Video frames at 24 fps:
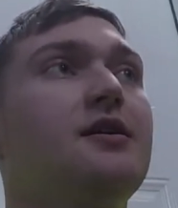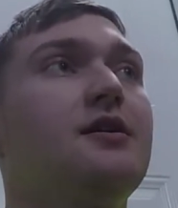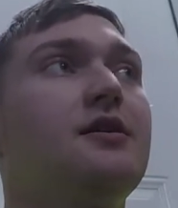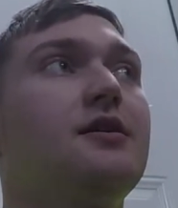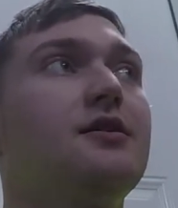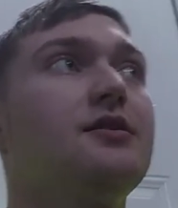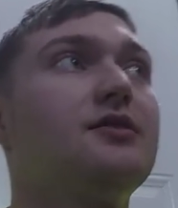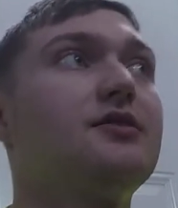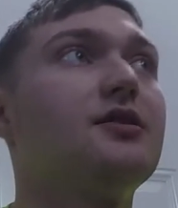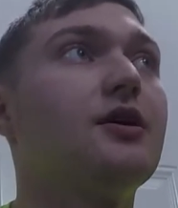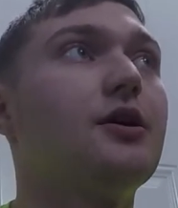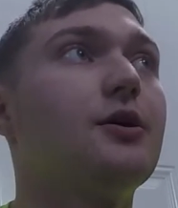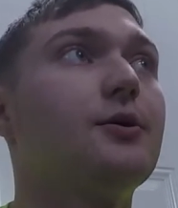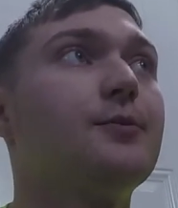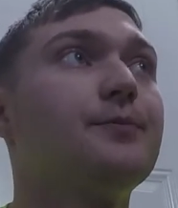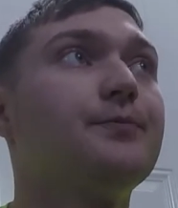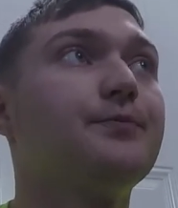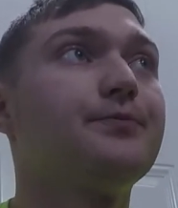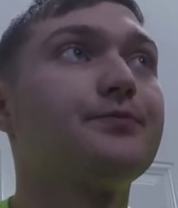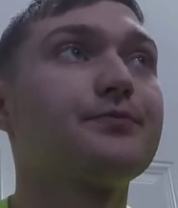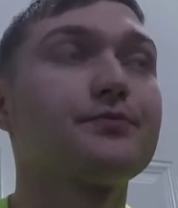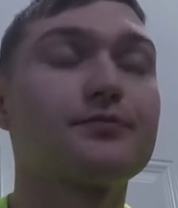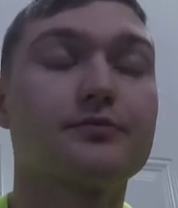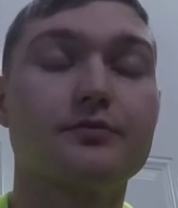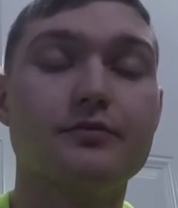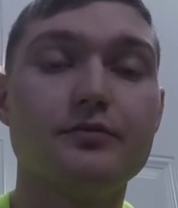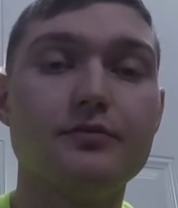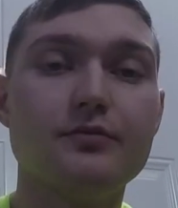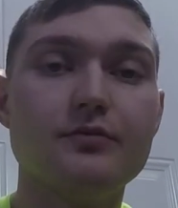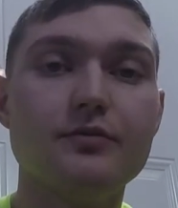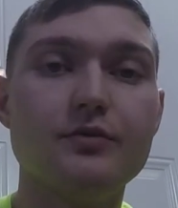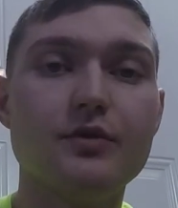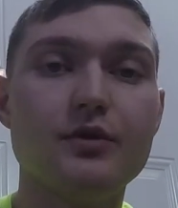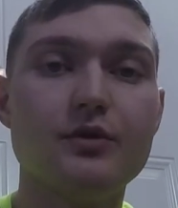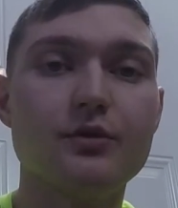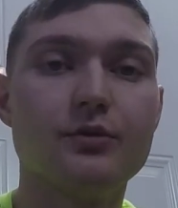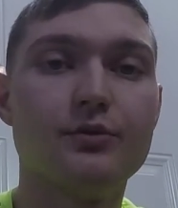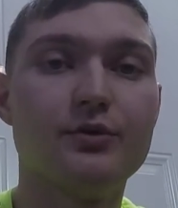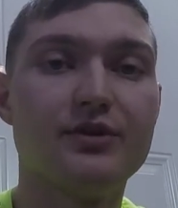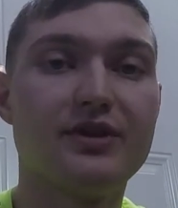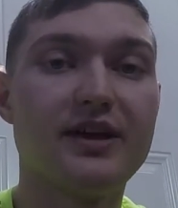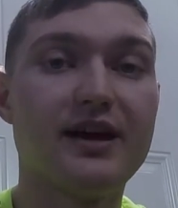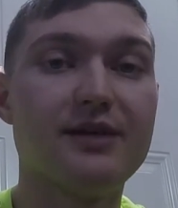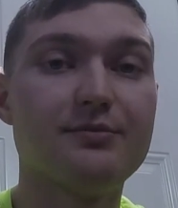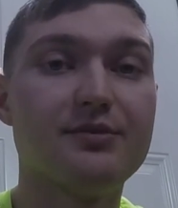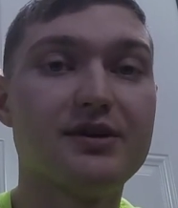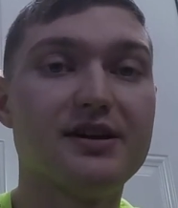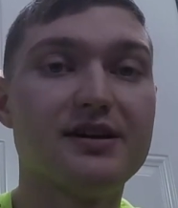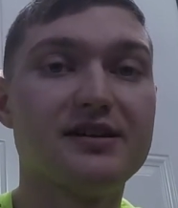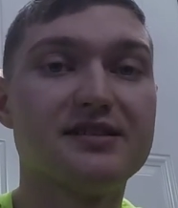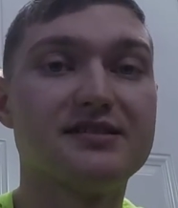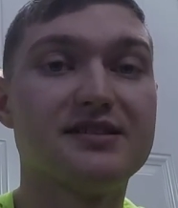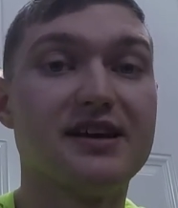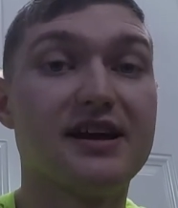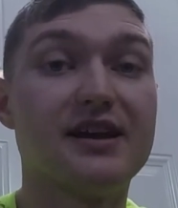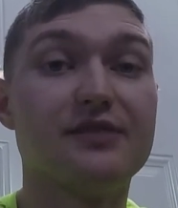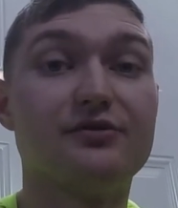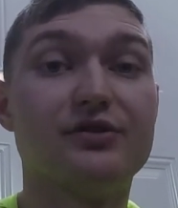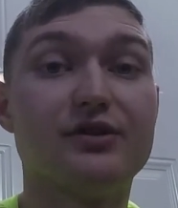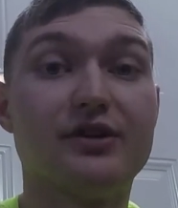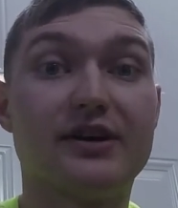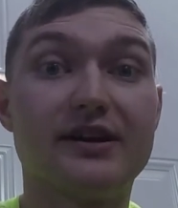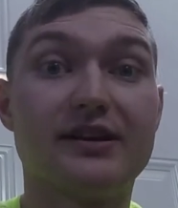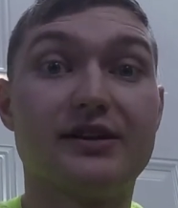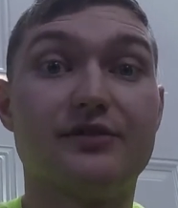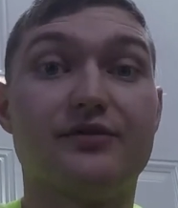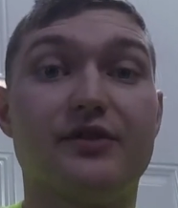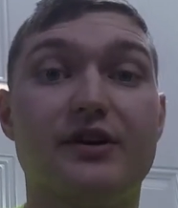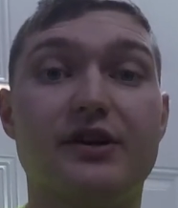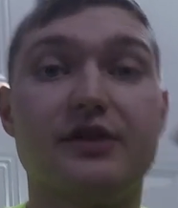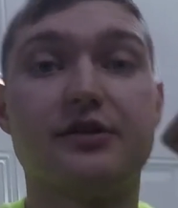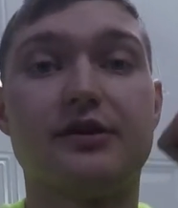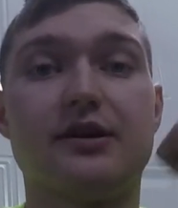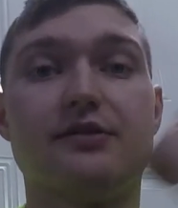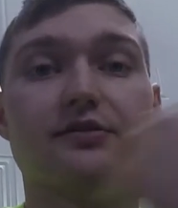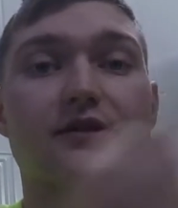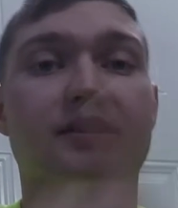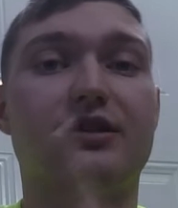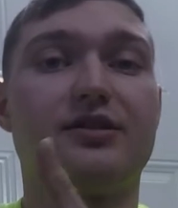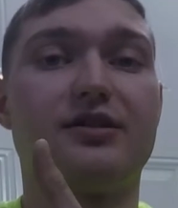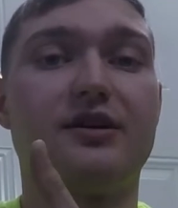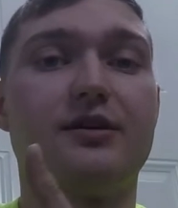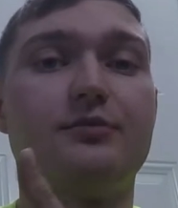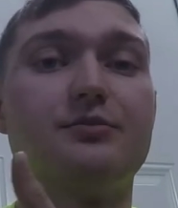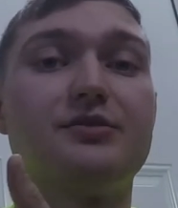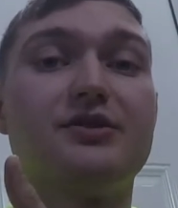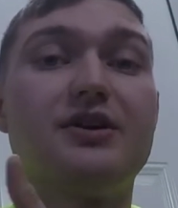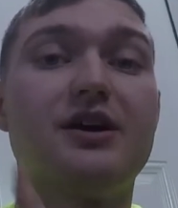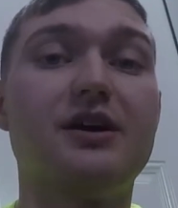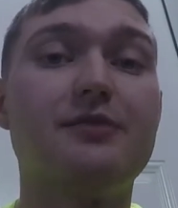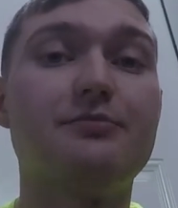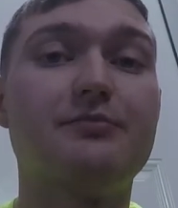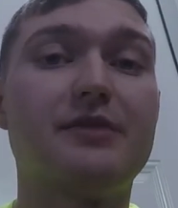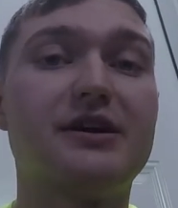So with that being said, if you like the video, give it a thumbs up.